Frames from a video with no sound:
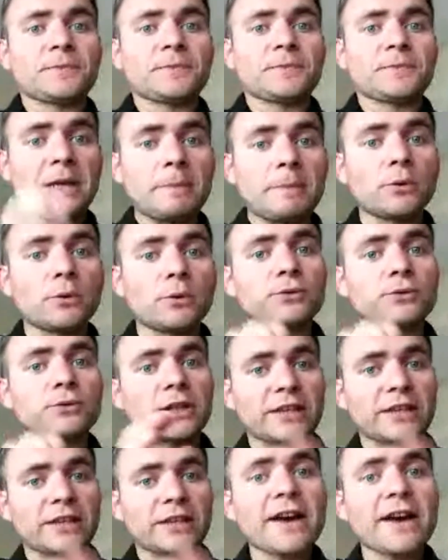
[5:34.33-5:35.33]
people that
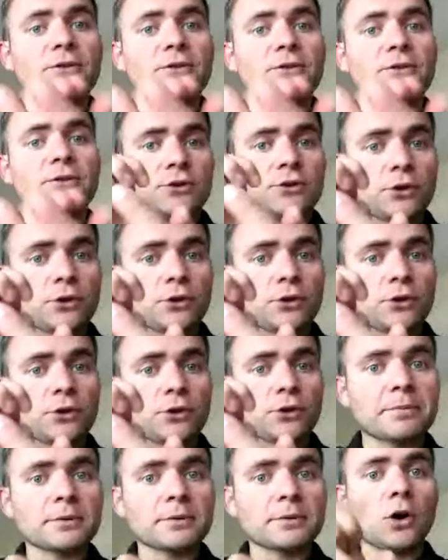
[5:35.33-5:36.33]
have your
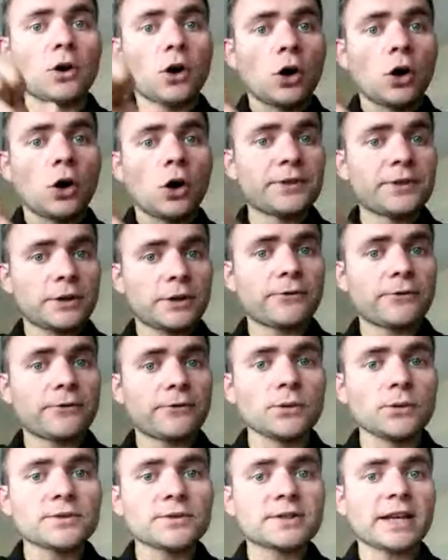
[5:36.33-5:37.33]
app on their
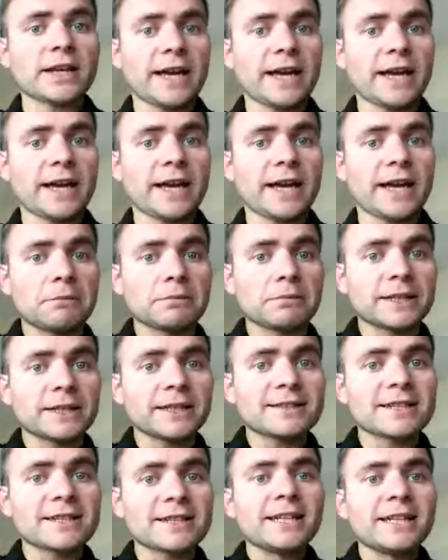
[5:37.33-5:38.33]
phones and
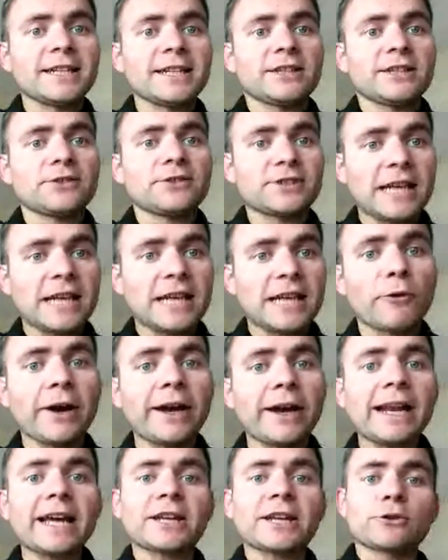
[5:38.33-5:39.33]
tablets the same
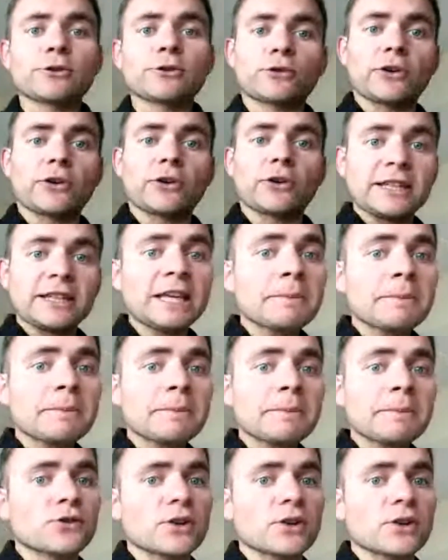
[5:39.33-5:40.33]
way like you're collecting email
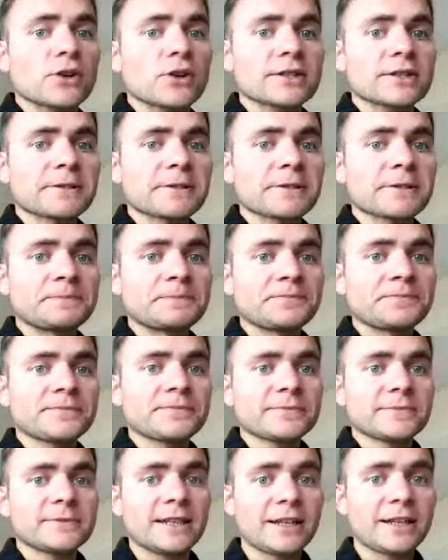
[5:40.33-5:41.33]
addresses.
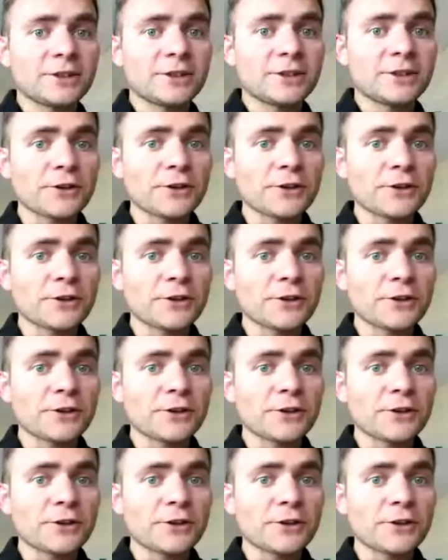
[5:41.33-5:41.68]
Then in the